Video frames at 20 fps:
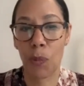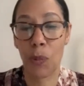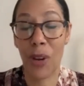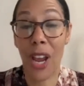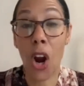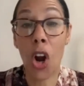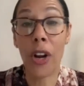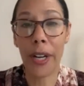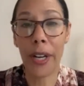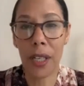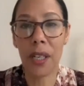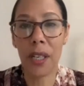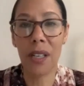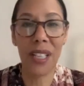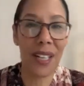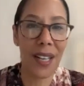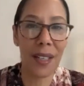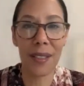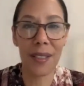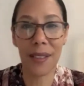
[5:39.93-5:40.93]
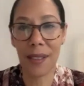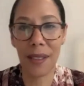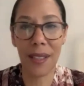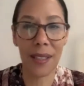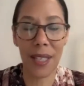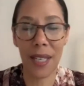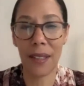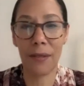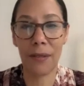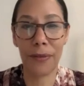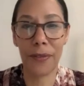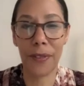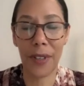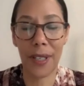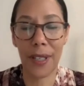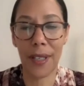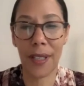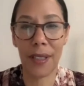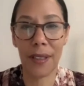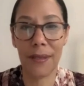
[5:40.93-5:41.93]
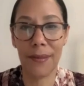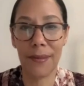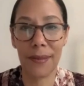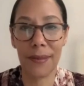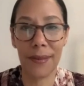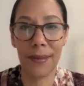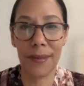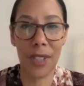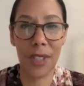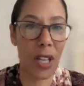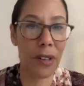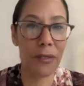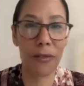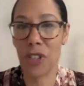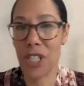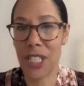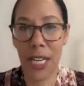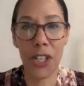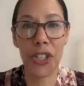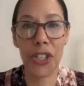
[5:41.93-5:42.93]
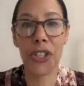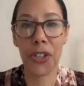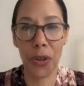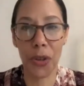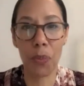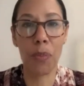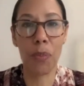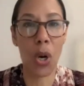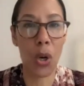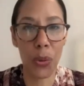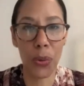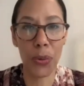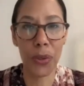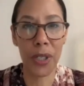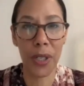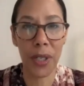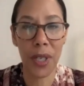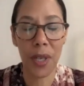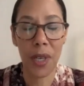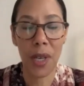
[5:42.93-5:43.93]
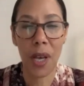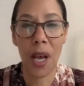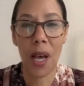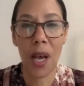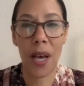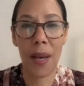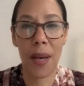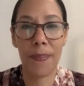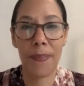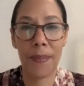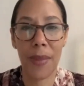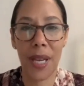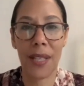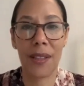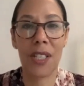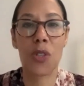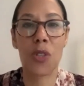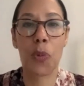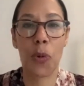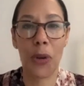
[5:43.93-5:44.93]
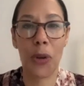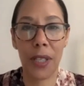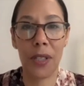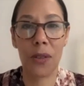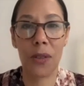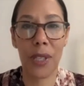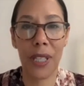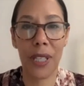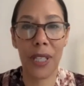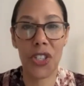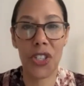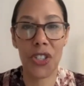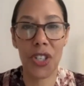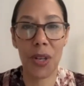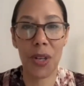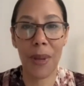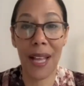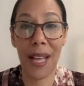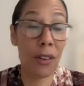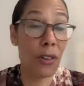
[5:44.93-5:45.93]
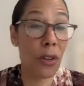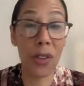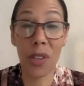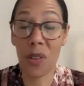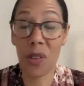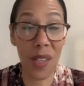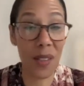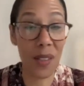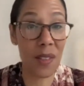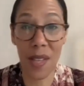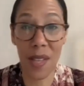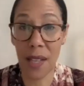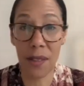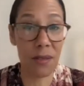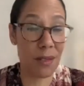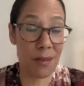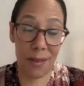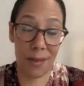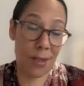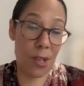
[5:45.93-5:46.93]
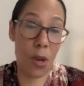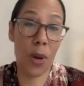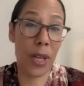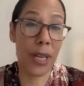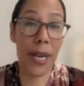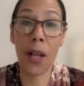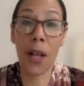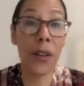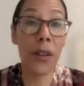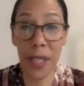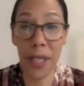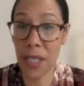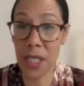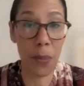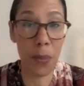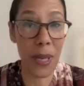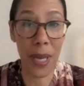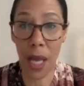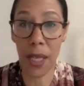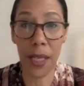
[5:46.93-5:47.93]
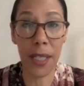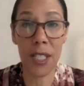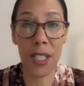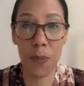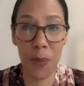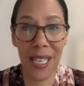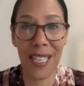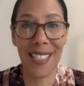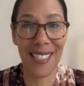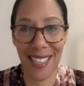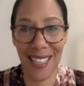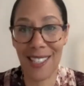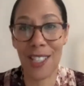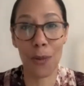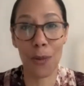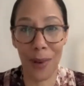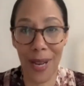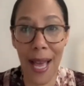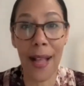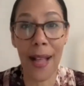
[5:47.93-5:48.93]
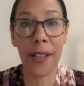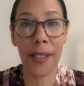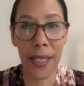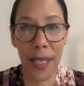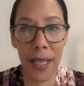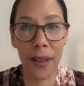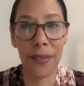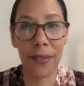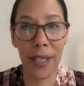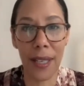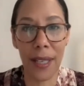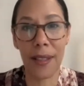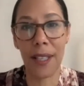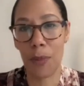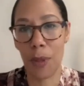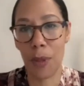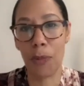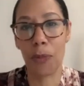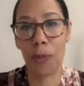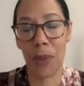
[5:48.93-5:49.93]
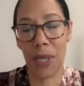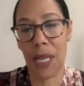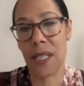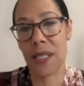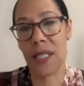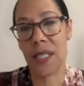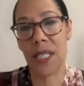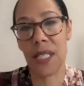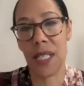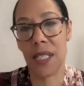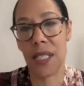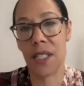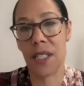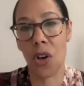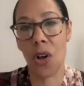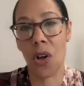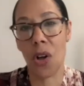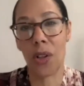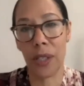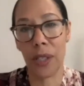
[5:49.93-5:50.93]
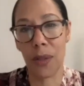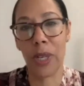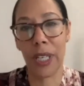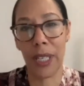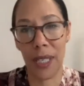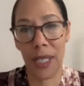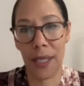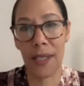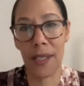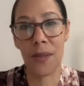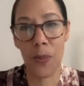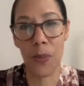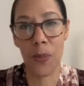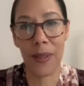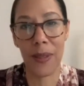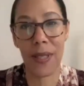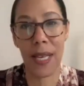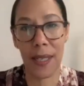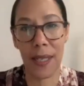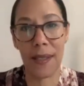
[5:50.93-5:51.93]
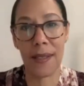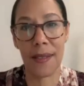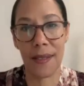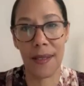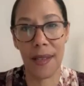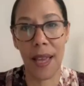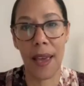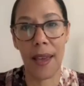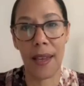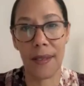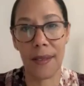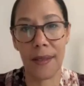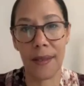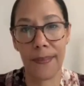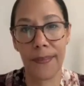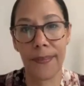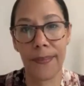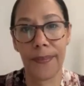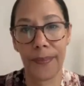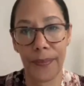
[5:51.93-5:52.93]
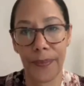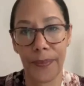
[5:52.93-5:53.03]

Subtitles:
we are in a kind of confrontational mode at this point in the relationship. I don't know that that's so unhealthy, to be honest, because that's the reality of it. I think people have been hesitant to call it what it is, but that is the case.